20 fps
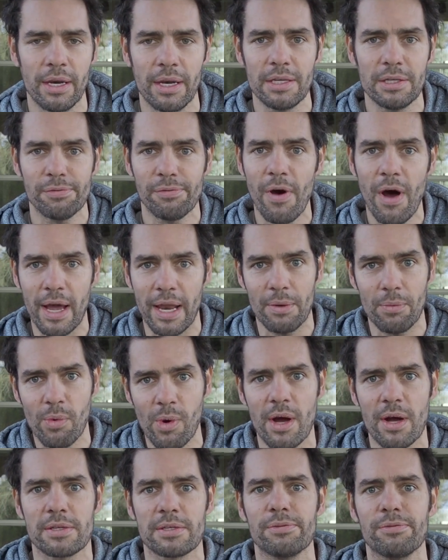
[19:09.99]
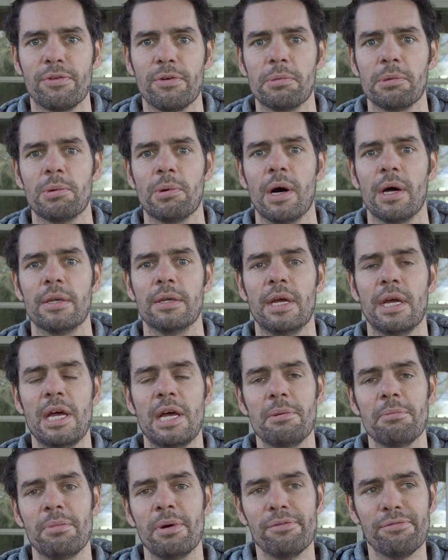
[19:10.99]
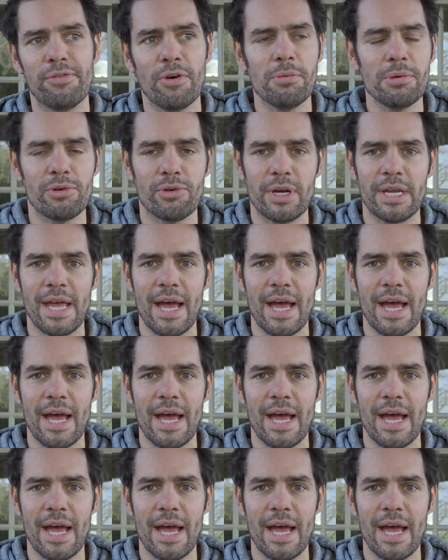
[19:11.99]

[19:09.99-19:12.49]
And it's fine, it works in Formula One, but Formula E